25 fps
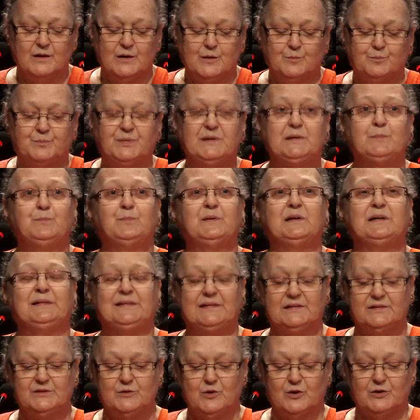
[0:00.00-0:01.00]
People
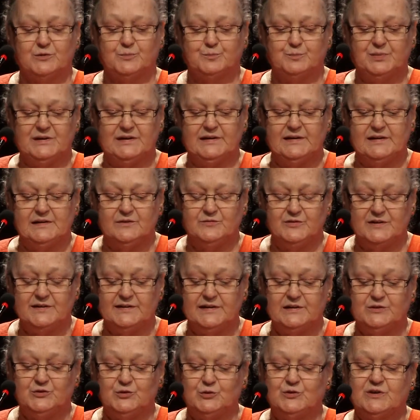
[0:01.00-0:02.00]
did not believe in
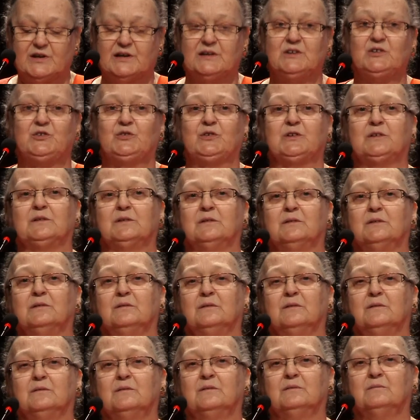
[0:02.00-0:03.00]
education
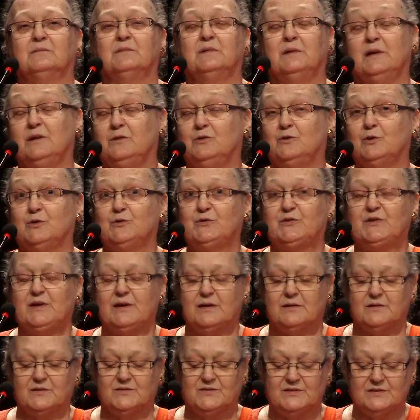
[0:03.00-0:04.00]
in those
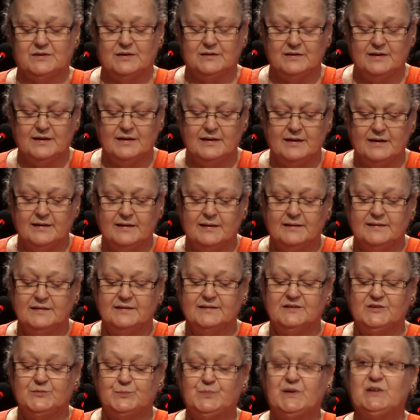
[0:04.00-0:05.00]
years,
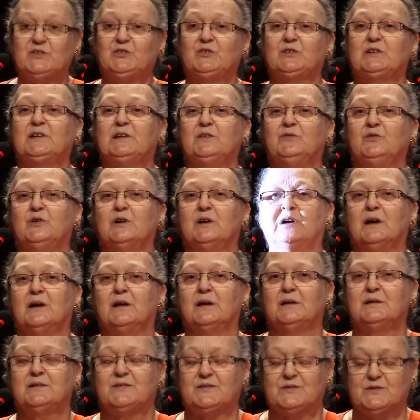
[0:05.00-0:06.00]
especially for
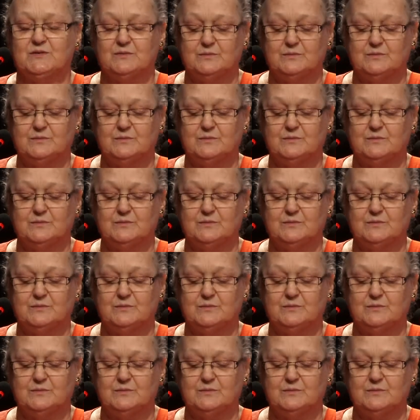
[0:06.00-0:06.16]
girls.